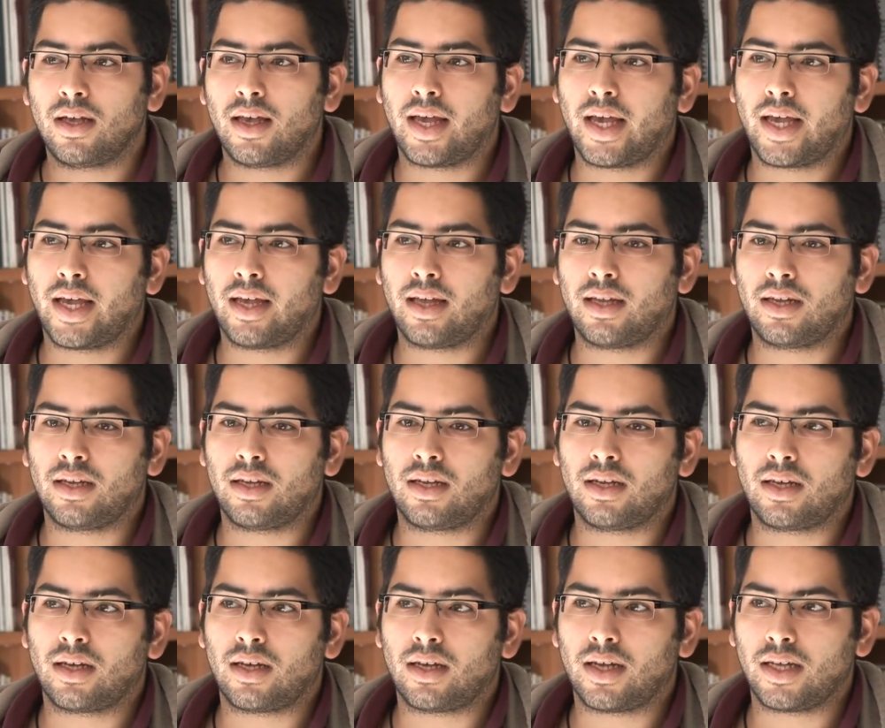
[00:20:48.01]
and
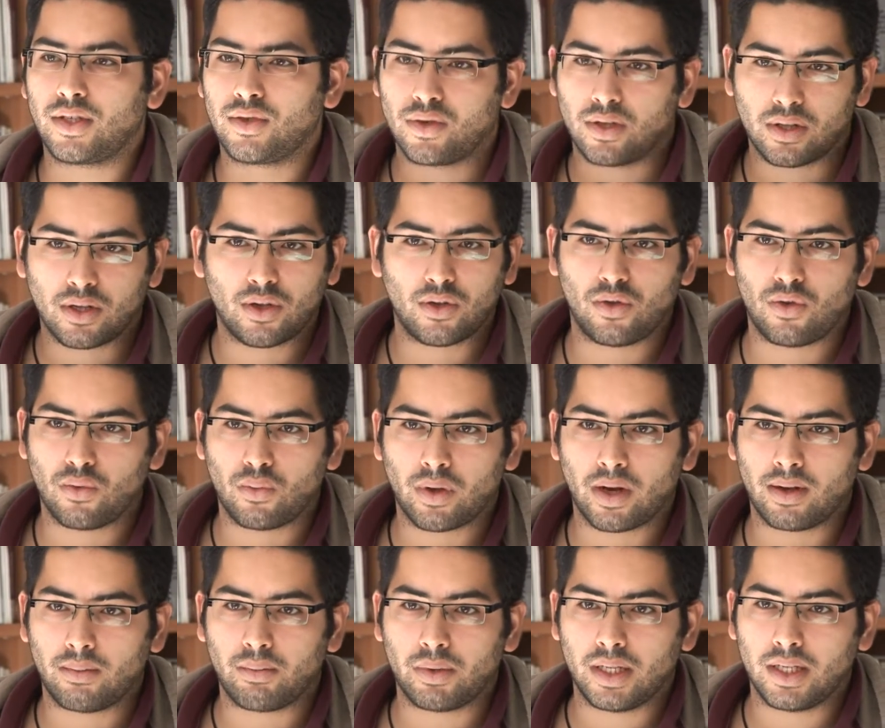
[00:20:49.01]
Israel could do
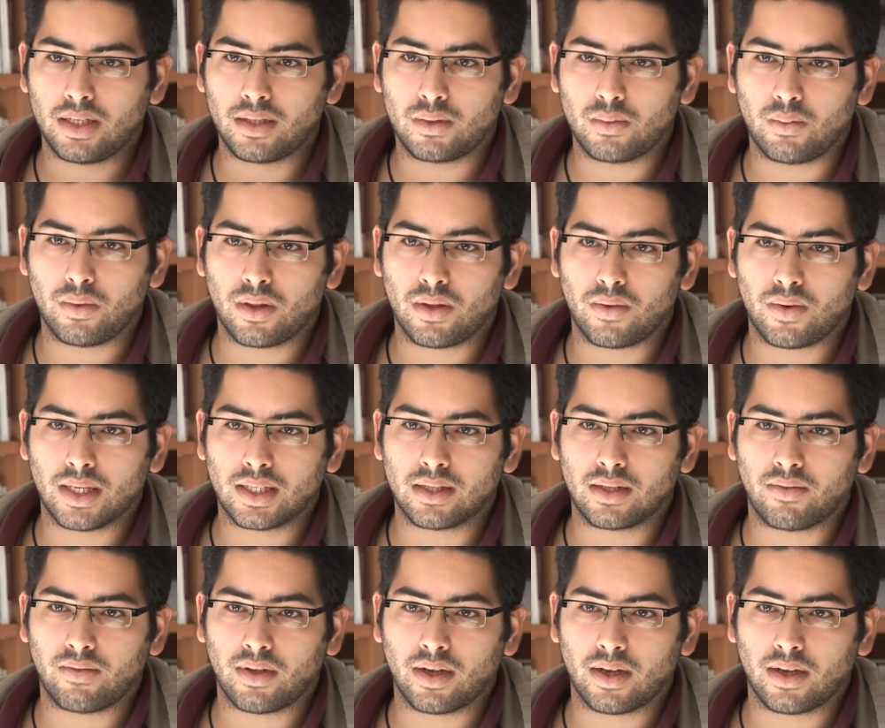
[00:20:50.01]
what it pleased with the rest
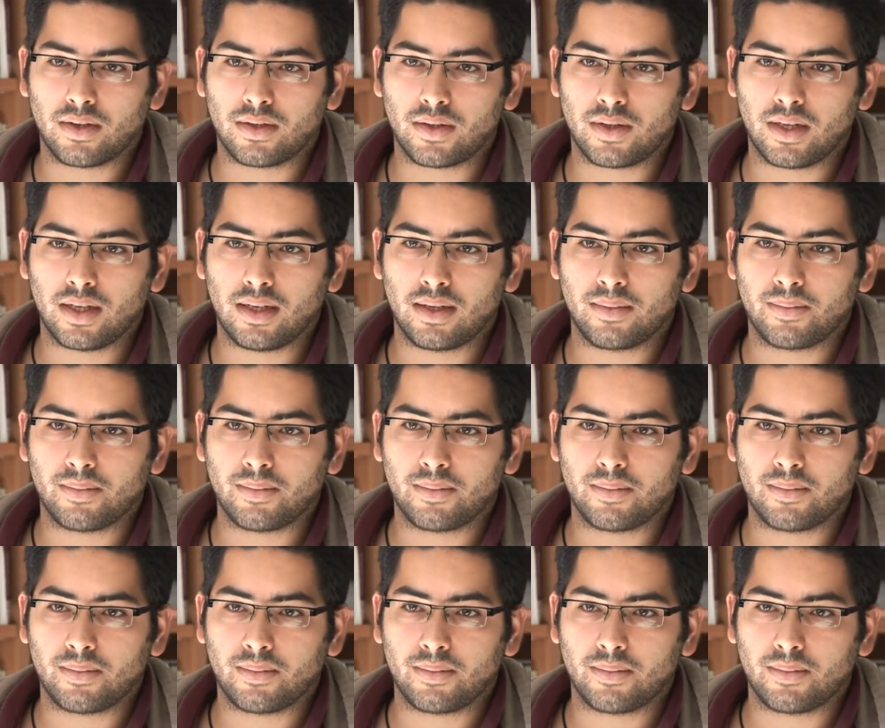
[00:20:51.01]
of the country.